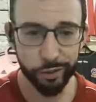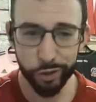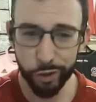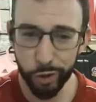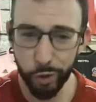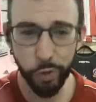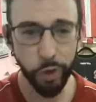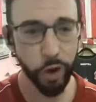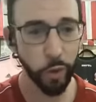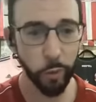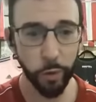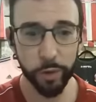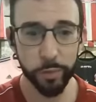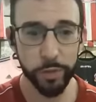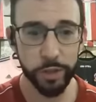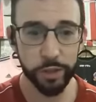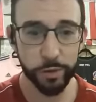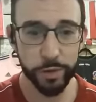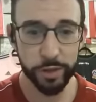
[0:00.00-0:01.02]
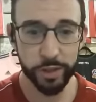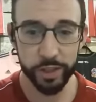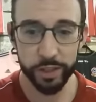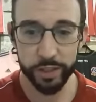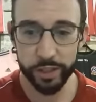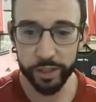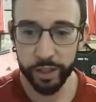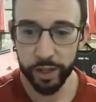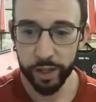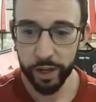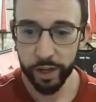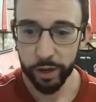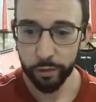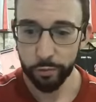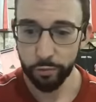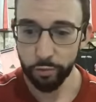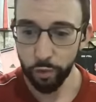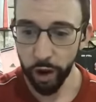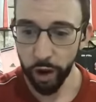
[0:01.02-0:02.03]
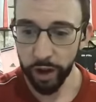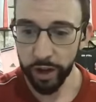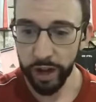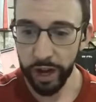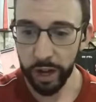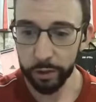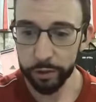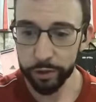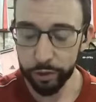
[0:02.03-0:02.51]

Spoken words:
do not want to be doing this right now.